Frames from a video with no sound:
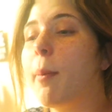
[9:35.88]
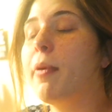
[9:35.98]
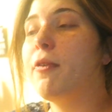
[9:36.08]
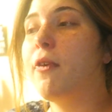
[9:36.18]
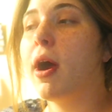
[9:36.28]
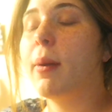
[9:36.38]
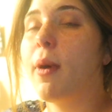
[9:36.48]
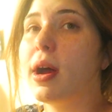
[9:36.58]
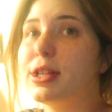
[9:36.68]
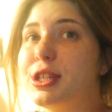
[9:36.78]
before I
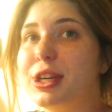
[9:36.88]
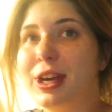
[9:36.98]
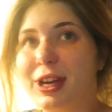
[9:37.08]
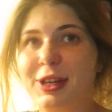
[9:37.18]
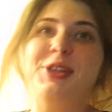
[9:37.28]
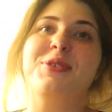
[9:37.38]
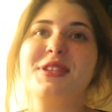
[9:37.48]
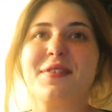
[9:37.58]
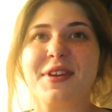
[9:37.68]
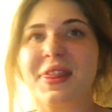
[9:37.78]
want to use
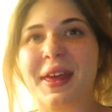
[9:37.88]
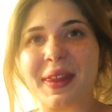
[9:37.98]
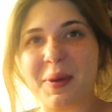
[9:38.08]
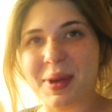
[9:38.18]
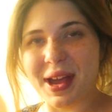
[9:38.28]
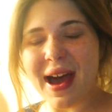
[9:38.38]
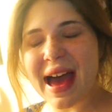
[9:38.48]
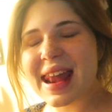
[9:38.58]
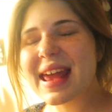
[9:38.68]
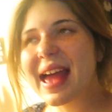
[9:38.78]
everything that we
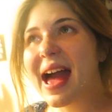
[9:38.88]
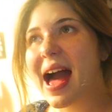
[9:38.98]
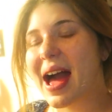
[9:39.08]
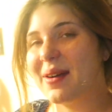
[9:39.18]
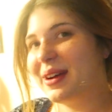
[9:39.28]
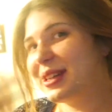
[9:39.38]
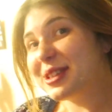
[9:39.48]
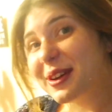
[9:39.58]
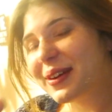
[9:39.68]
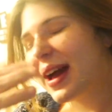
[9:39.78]
got, I want to
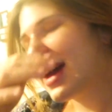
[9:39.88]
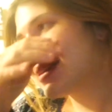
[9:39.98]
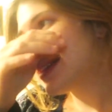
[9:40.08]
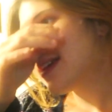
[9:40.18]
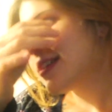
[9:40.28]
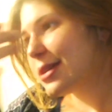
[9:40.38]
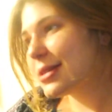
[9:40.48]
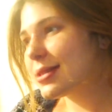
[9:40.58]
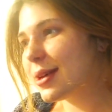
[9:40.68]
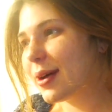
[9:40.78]
show you guys.
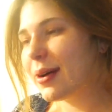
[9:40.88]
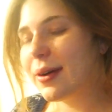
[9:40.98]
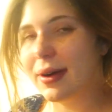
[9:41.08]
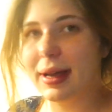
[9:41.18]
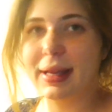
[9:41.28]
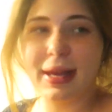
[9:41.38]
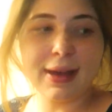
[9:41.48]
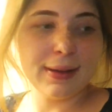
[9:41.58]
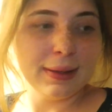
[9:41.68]
So, yeah.